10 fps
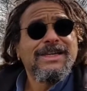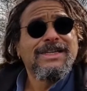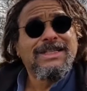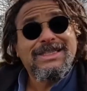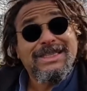
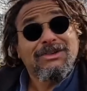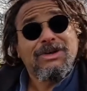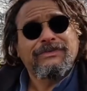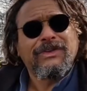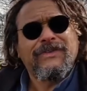you'd still
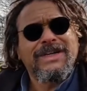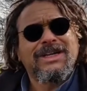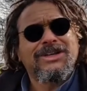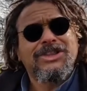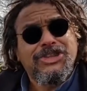have to find
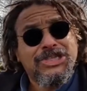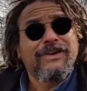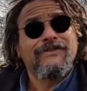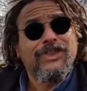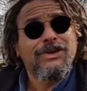another
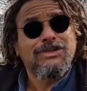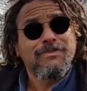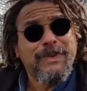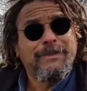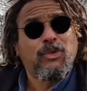
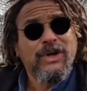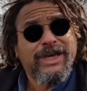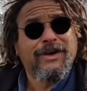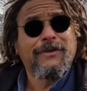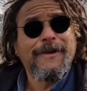7,000 people to
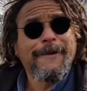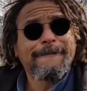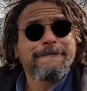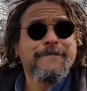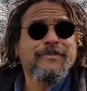kill.
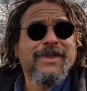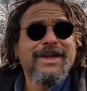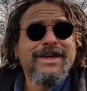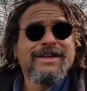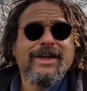
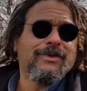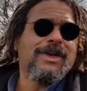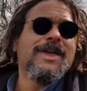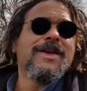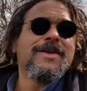Now,
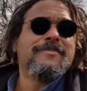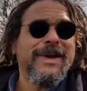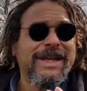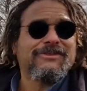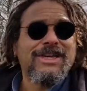
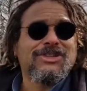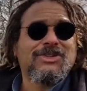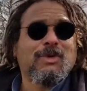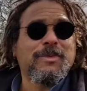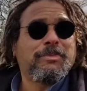Berwick
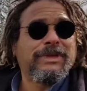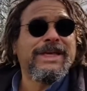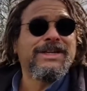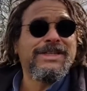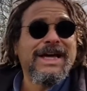Rangers weren't
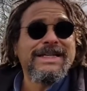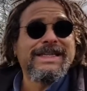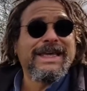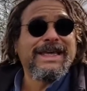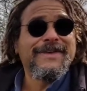playing on that
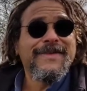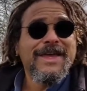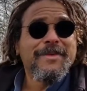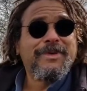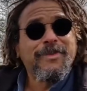day,
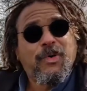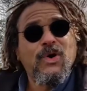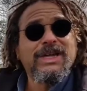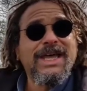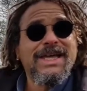but the
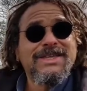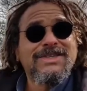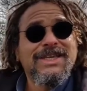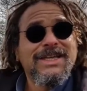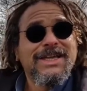point
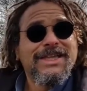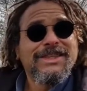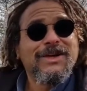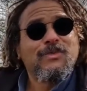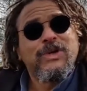is
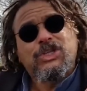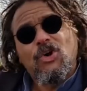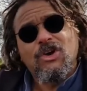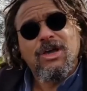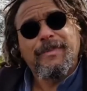that we
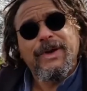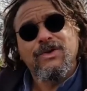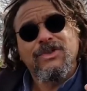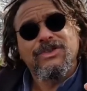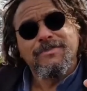talk
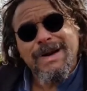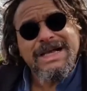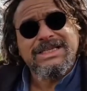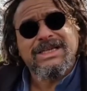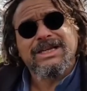about the
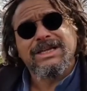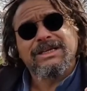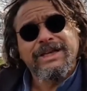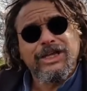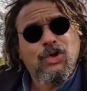massacre of
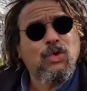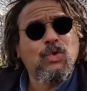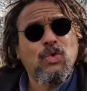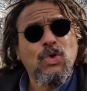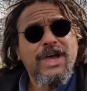
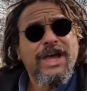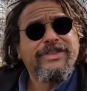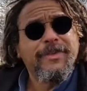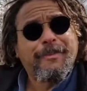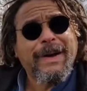Glencoe
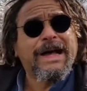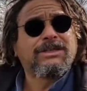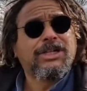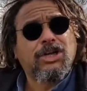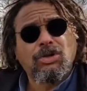and the
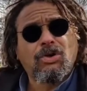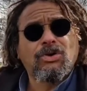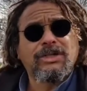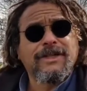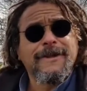Battle of
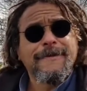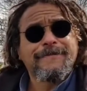Culloden,